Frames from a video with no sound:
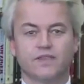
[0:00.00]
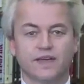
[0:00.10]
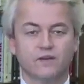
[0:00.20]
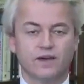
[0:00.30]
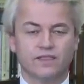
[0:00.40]
Well,
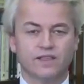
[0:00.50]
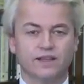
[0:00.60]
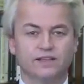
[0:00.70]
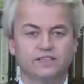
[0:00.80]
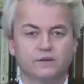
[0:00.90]
thank you,
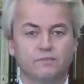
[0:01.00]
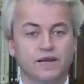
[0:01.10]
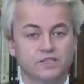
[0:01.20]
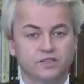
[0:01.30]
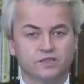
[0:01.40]
Kathleen. It's a
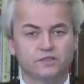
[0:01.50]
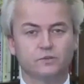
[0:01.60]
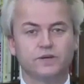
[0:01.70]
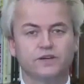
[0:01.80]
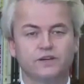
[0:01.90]
pleasure
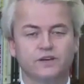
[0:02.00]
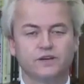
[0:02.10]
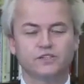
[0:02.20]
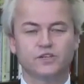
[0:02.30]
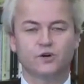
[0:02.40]
to be on
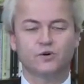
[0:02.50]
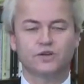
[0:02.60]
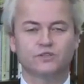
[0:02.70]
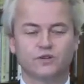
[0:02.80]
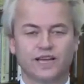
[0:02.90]
your show